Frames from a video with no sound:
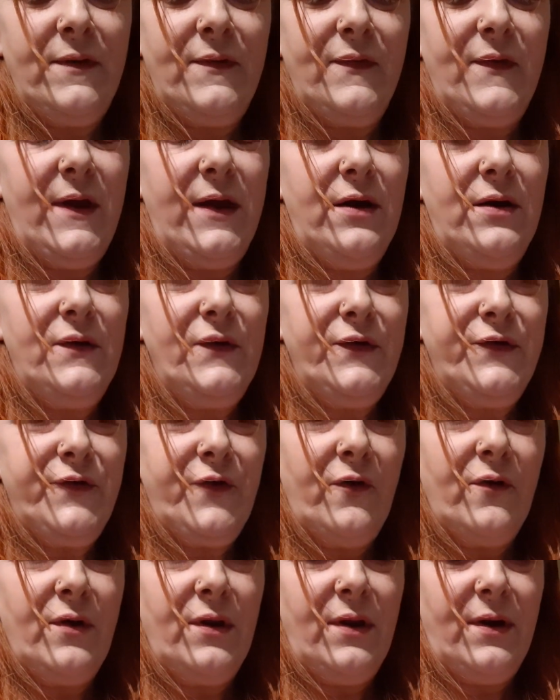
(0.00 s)
They are
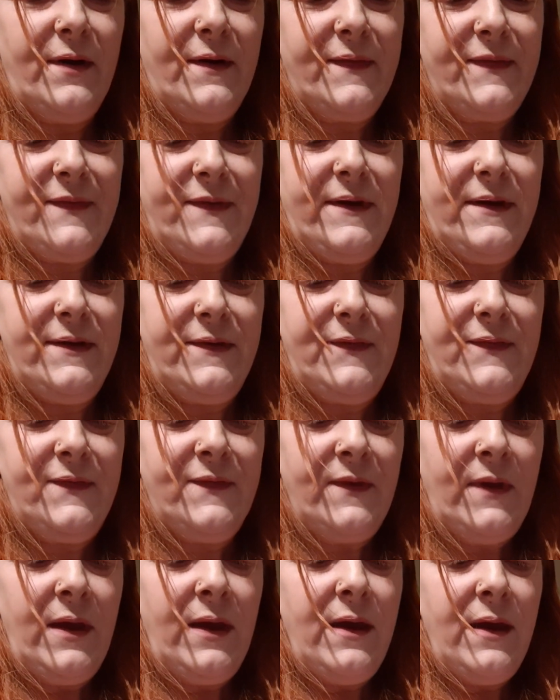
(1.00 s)
shot glasses,
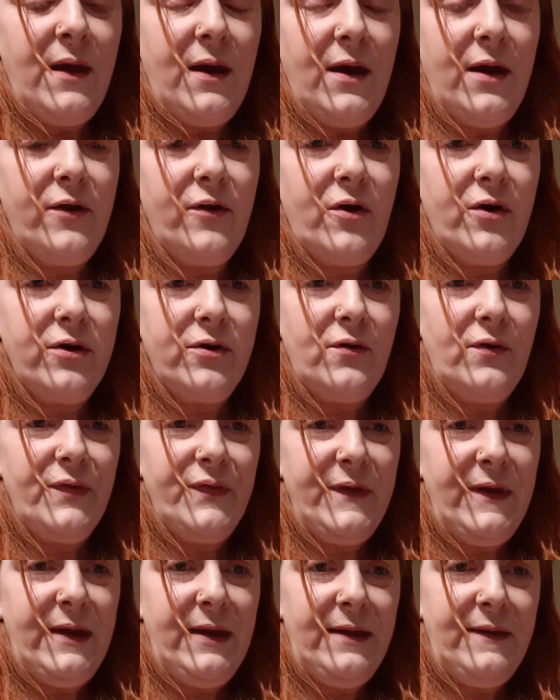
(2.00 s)
and I got
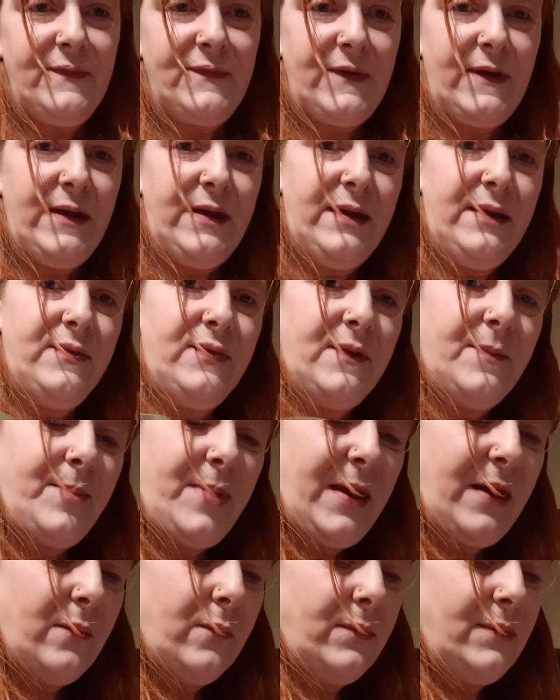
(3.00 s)
these in the
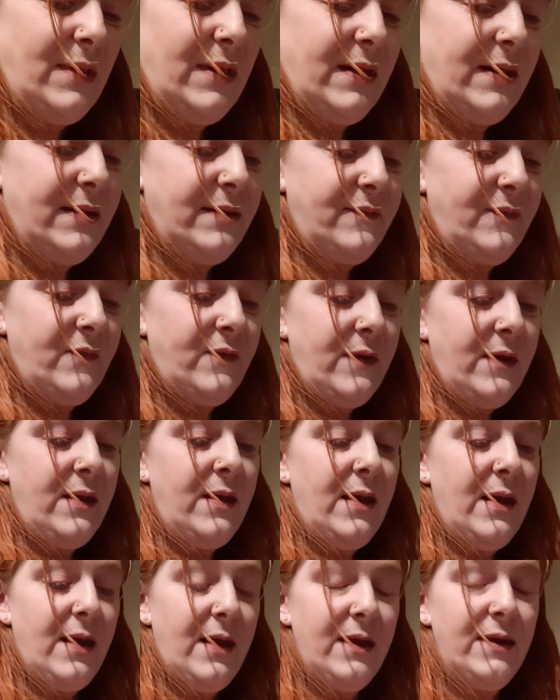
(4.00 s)
Poundland,
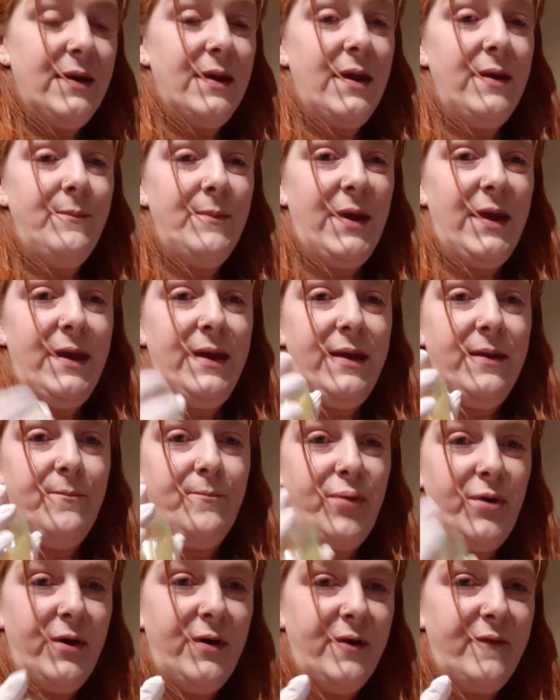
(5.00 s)
and they make it
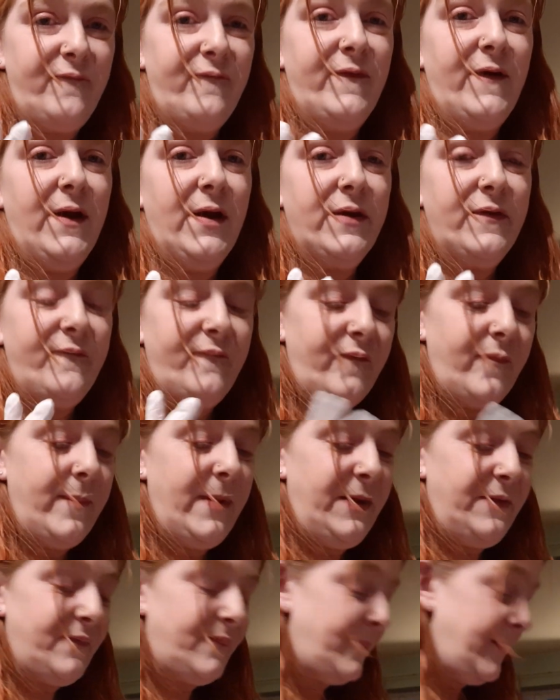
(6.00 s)
perfect for
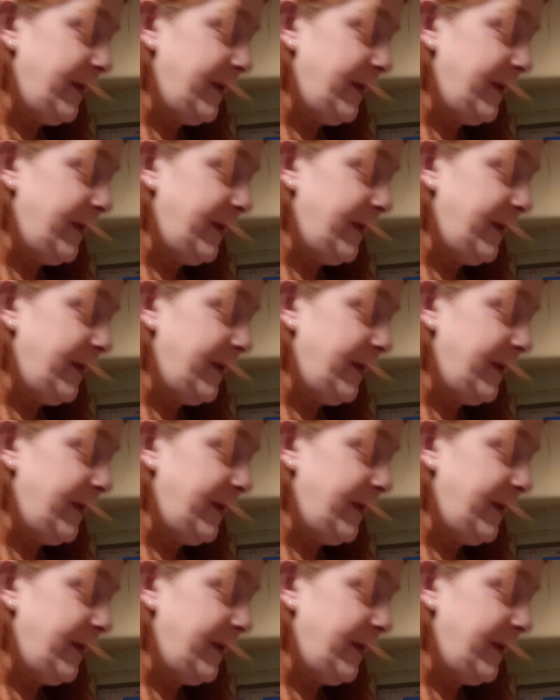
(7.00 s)
me to